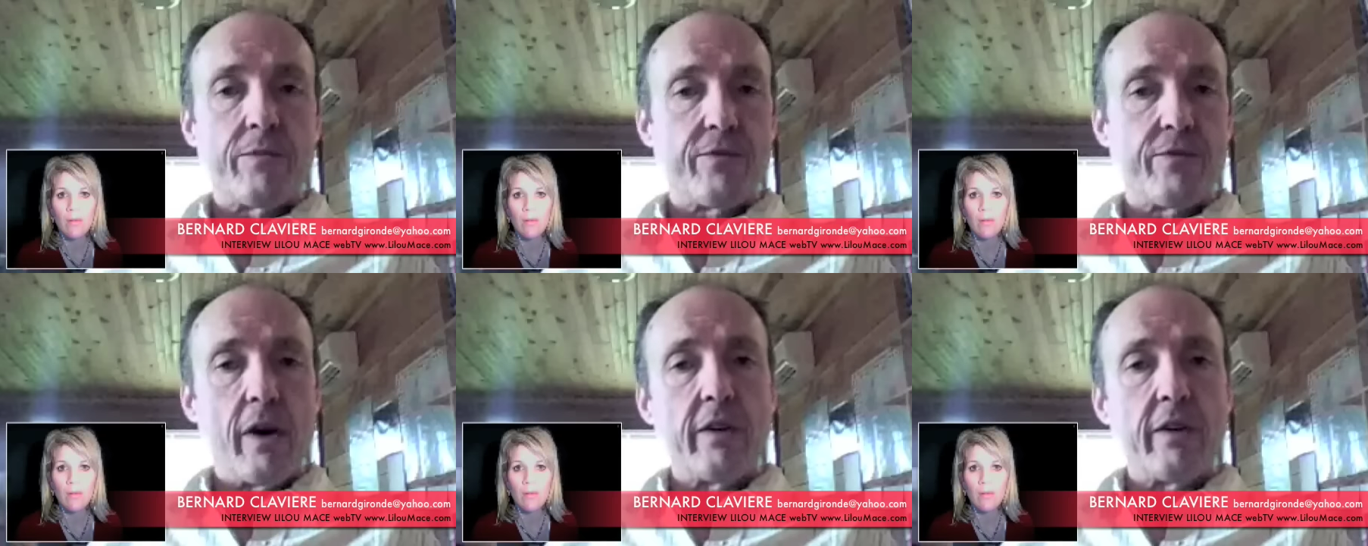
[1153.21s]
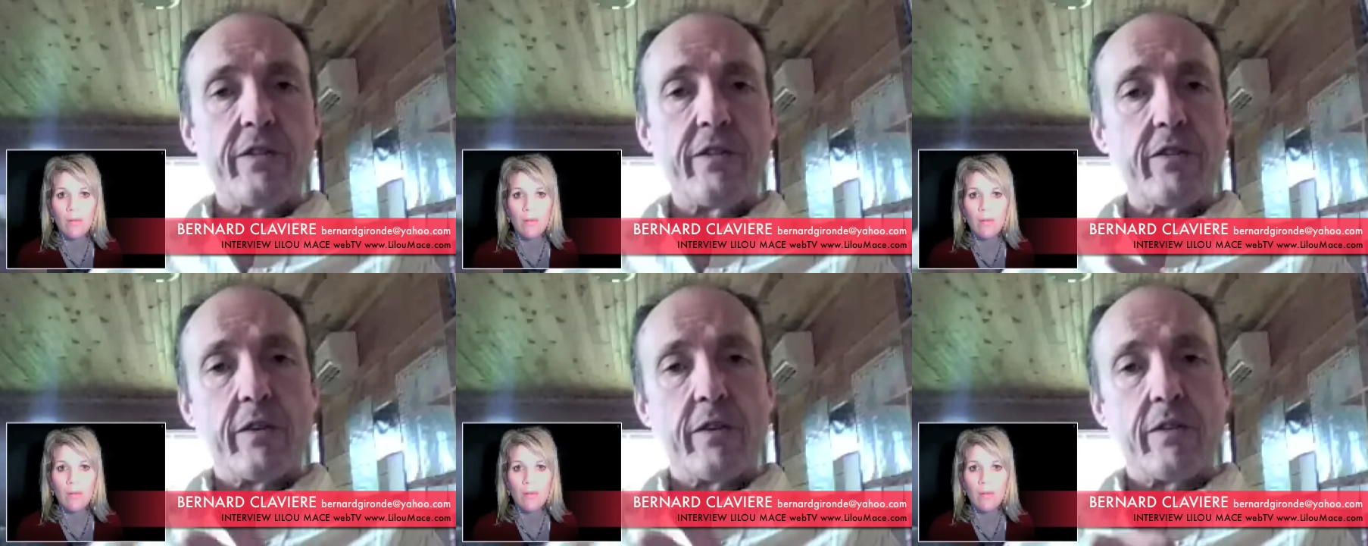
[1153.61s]
Speaker 1: for
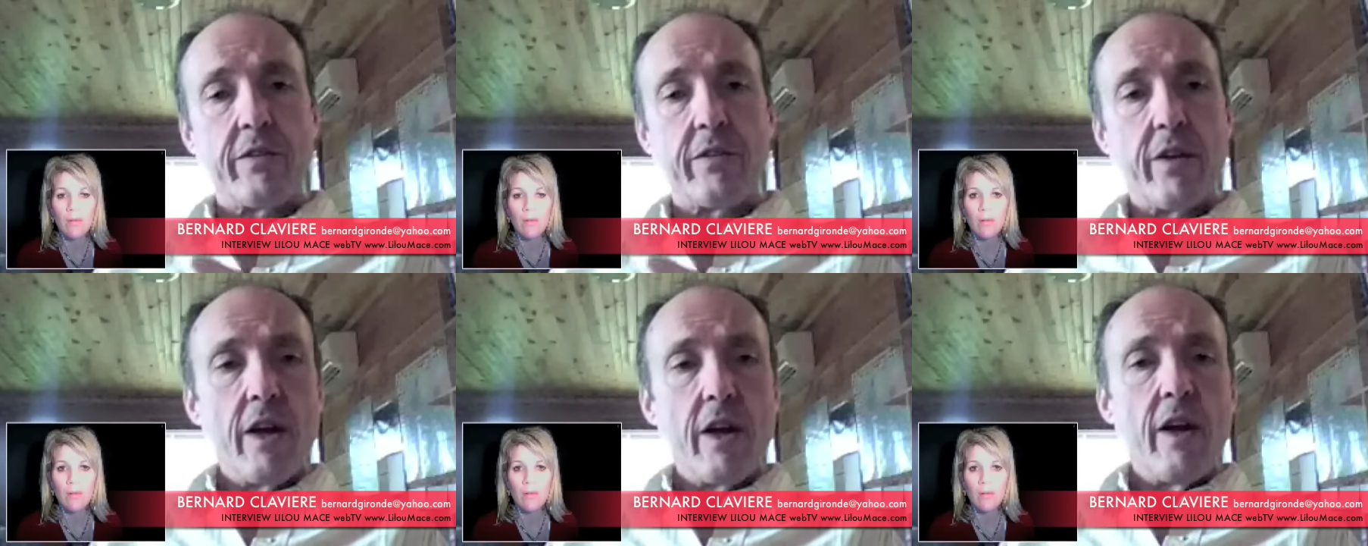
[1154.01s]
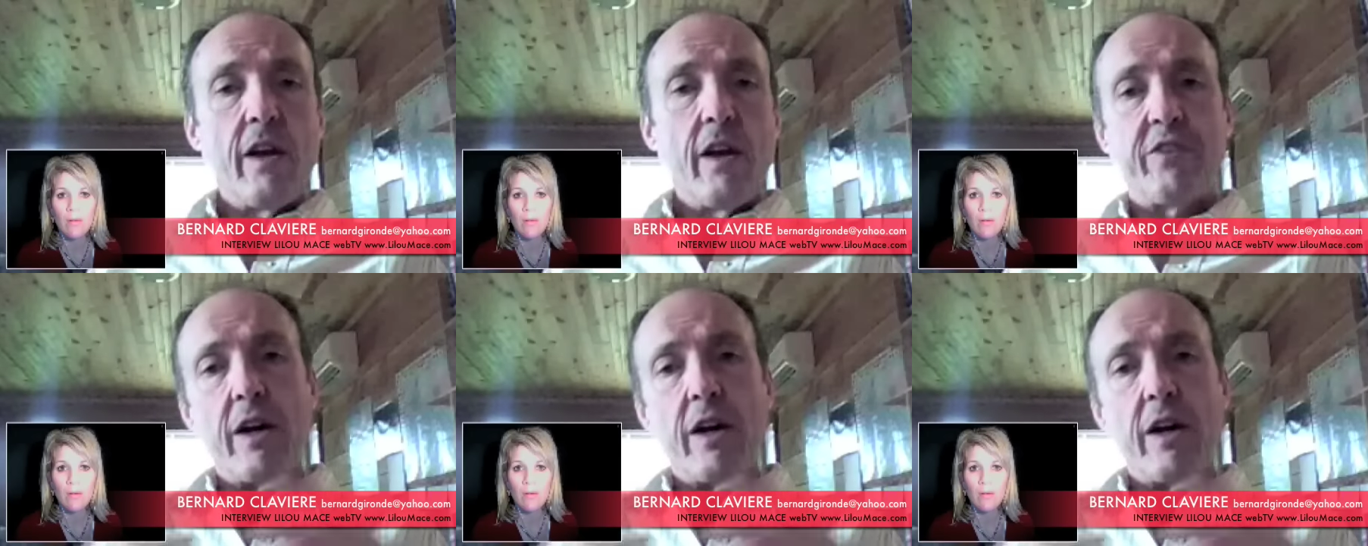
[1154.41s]
instance,
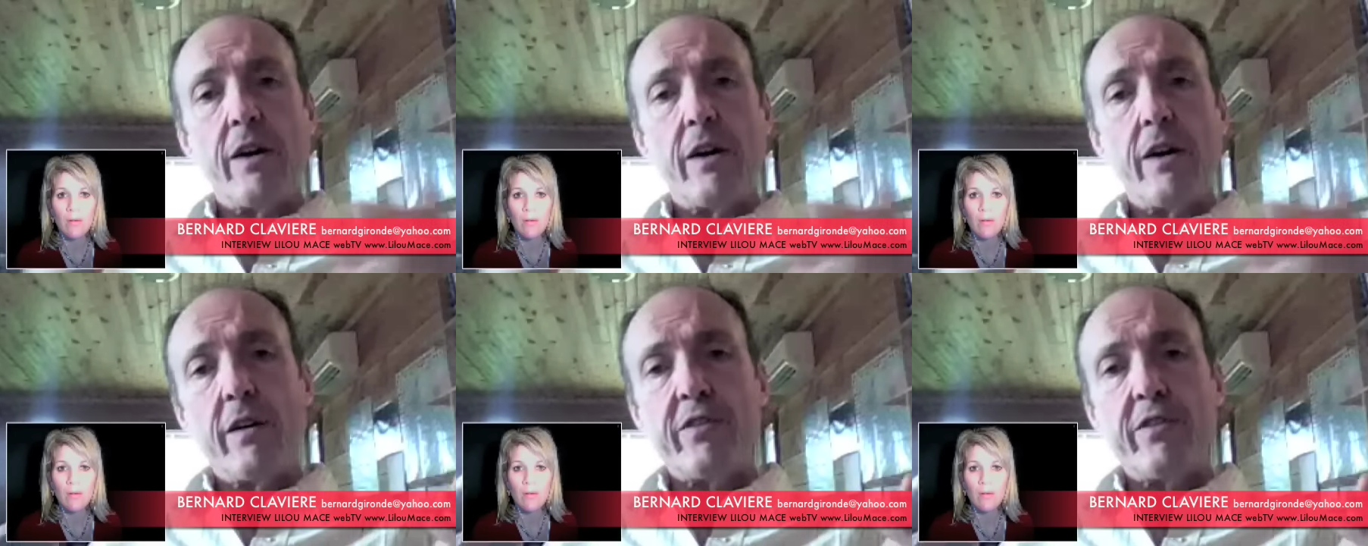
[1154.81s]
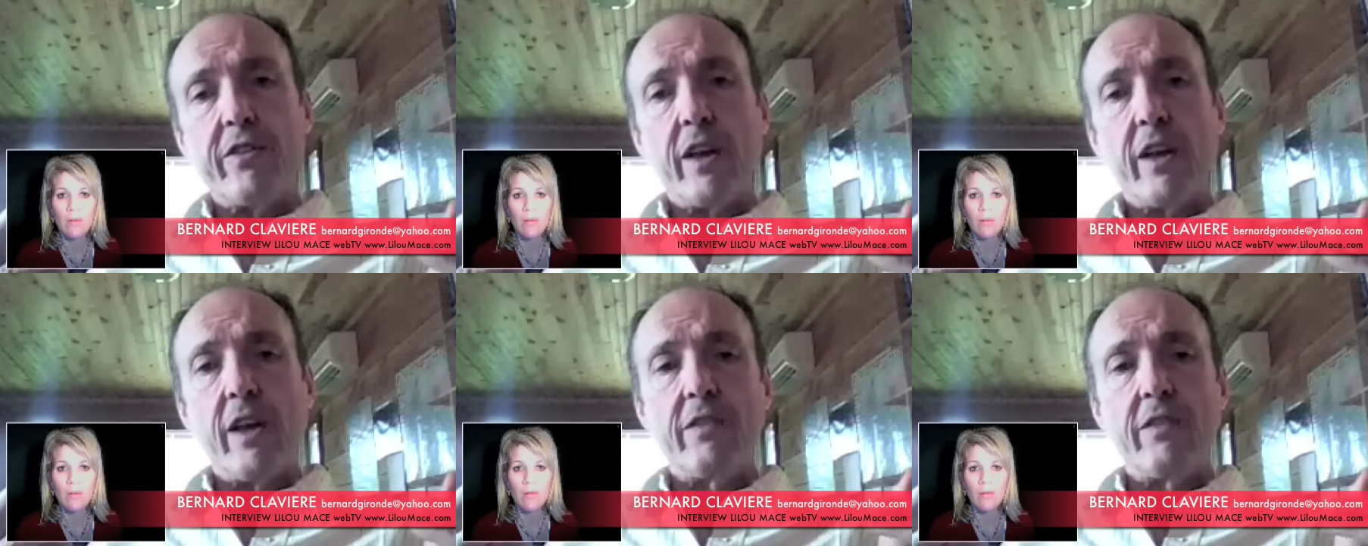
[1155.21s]
Sirius
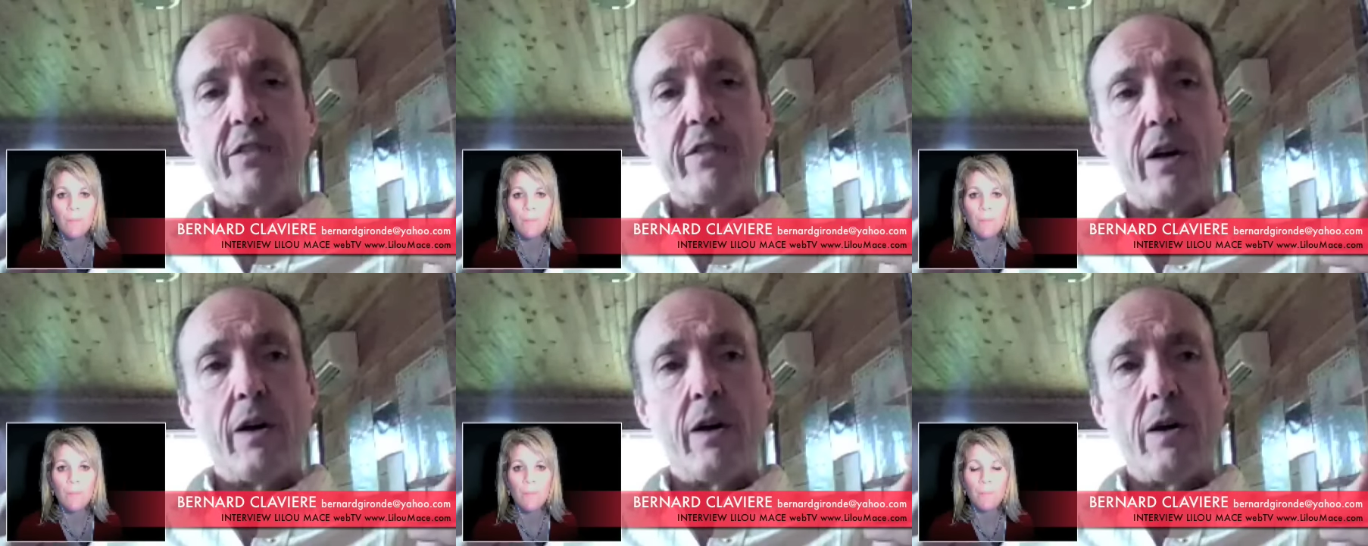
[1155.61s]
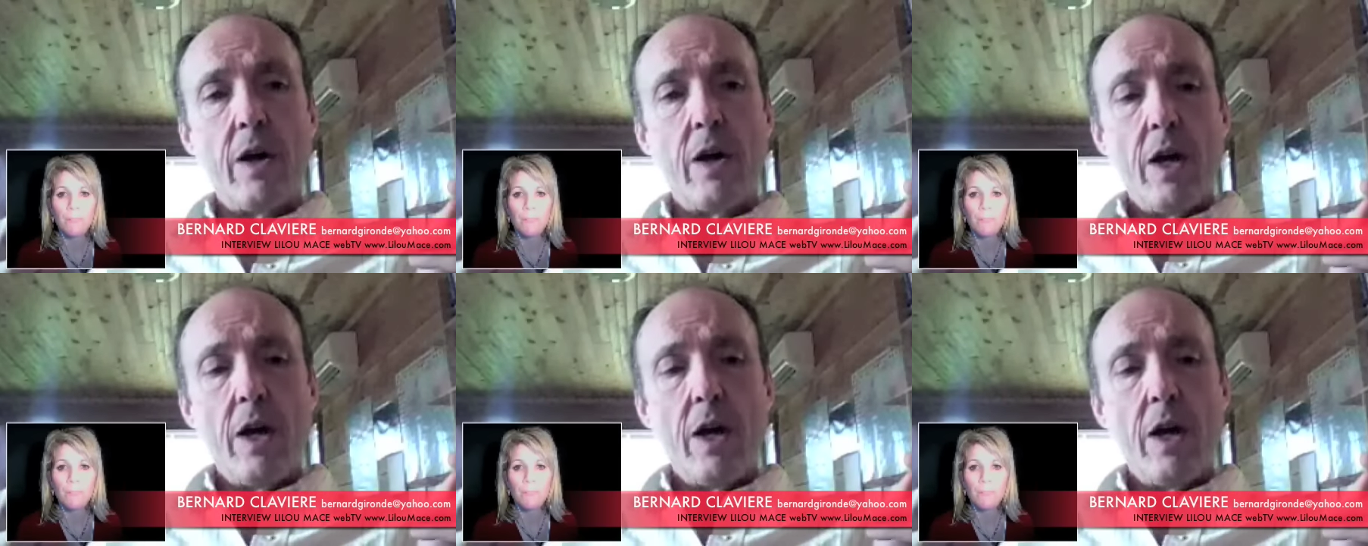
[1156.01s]
is a